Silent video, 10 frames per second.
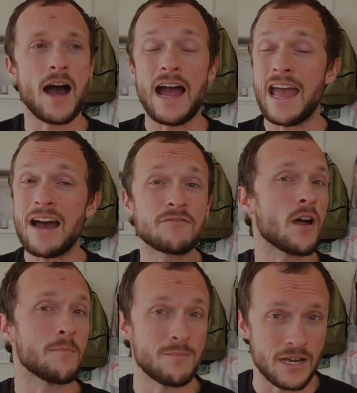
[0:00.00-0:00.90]
I have
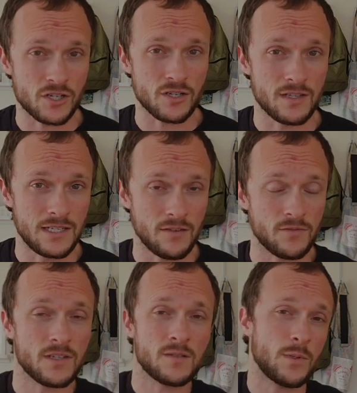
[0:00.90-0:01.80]
not measured the
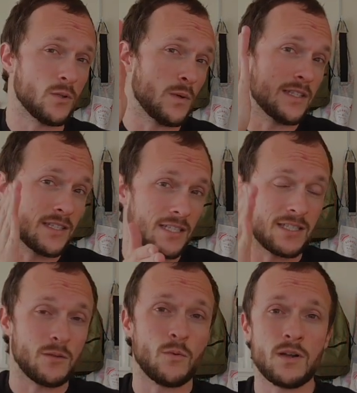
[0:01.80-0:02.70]
difference between
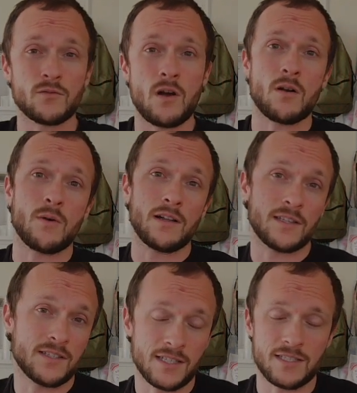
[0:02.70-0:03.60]
61 Rockwell
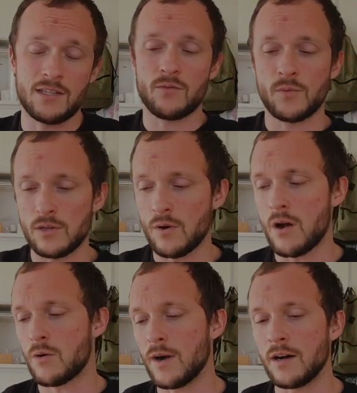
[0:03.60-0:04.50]
and 63
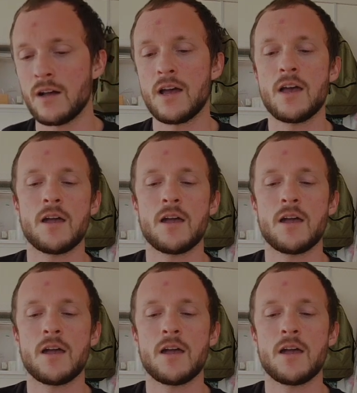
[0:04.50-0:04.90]
Rockwell,